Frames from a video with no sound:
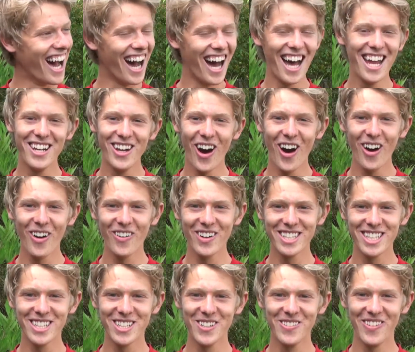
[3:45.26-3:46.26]
No, it
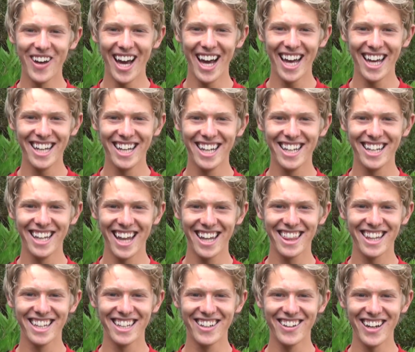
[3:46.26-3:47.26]
wasn't too bad.
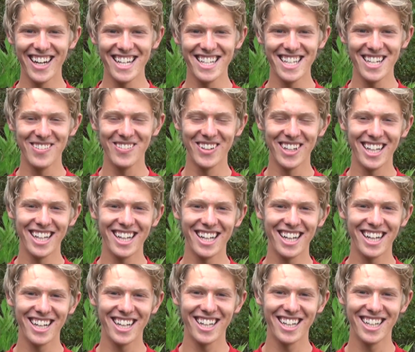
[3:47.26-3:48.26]
Nothing crazy, but
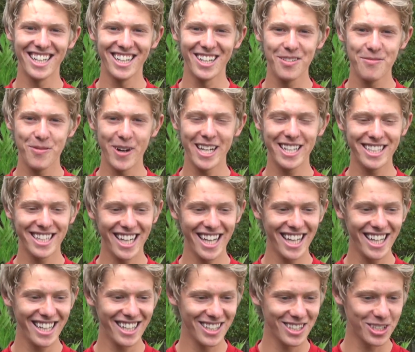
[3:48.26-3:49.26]
Mike
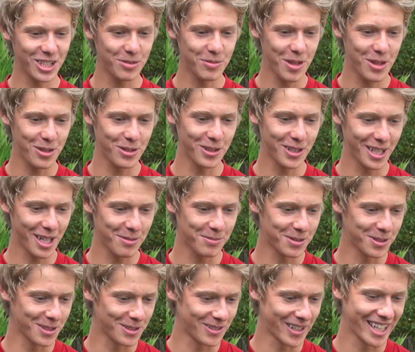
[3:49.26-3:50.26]
Tate took me through a
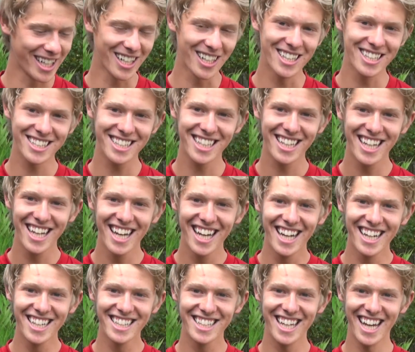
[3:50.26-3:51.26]
couple of ringers.
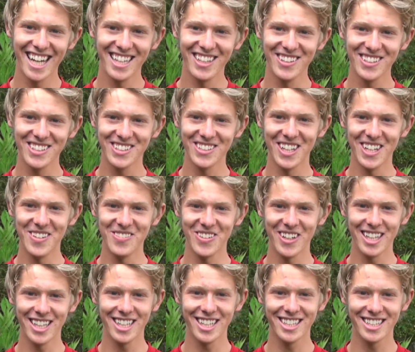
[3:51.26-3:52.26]
Just getting used to it,
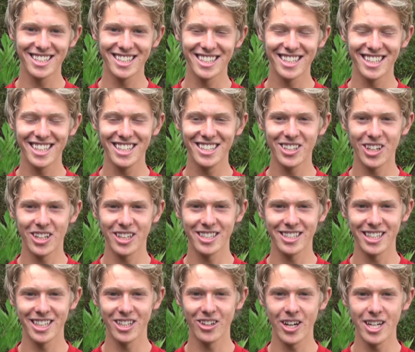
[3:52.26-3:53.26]
but he's
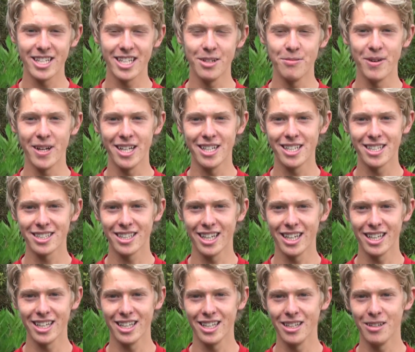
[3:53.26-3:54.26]
honestly a great teammate, just
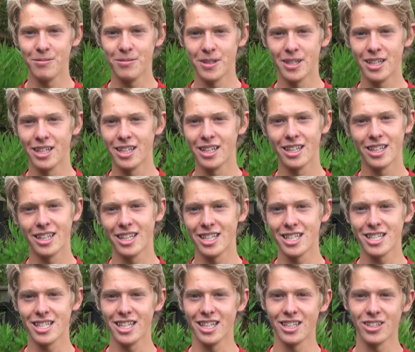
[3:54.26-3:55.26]
like Eve and
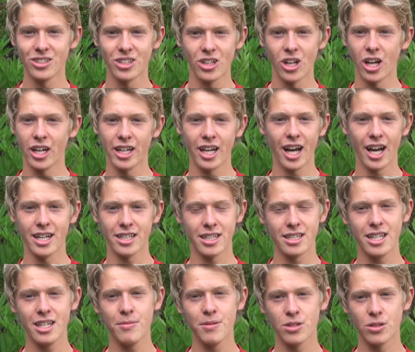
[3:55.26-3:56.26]
Ishti. There's a lot of guys. The
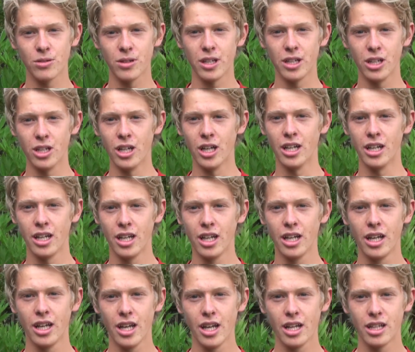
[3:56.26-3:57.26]
team is really good,
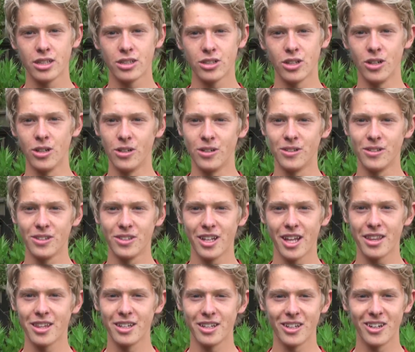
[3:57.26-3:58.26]
so
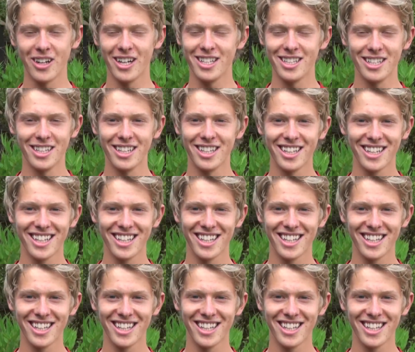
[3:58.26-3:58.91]
nothing crazy.